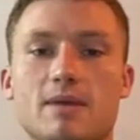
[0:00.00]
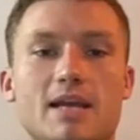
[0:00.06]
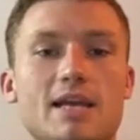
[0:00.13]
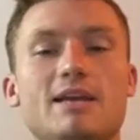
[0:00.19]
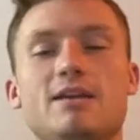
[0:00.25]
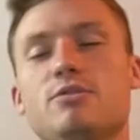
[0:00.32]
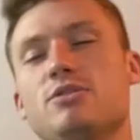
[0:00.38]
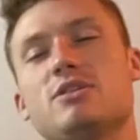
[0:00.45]
Like,
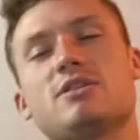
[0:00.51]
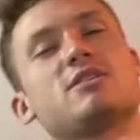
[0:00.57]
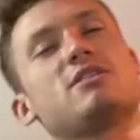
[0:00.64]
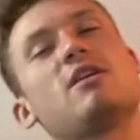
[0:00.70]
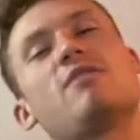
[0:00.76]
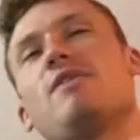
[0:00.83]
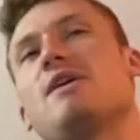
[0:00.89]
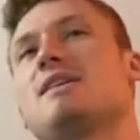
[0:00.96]
it was just
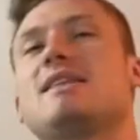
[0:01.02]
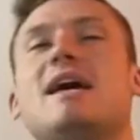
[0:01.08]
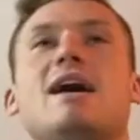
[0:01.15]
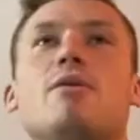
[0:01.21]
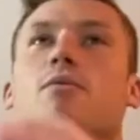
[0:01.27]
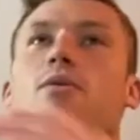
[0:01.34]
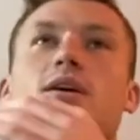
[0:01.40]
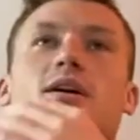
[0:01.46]
stuff like
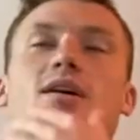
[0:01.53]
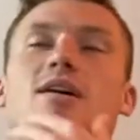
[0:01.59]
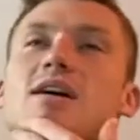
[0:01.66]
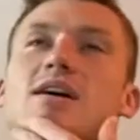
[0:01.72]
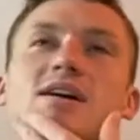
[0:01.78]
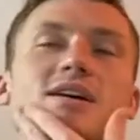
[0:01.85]
that where